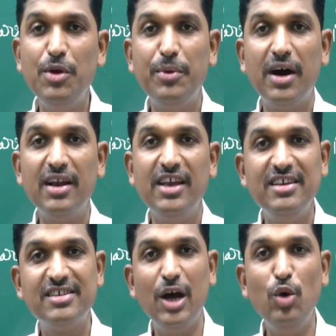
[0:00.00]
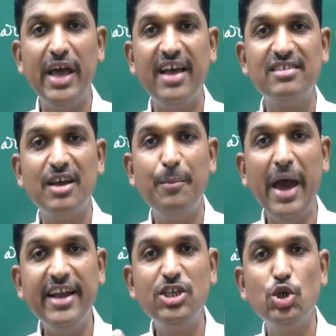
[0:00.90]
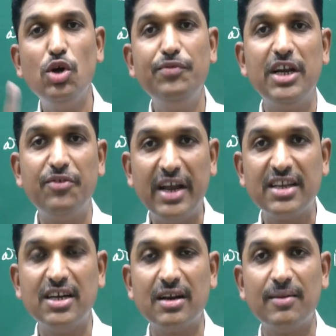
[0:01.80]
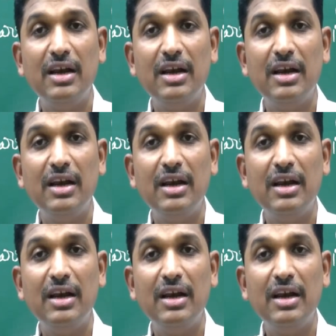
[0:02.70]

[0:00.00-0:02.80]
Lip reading: bar is known as magnitude of that vector.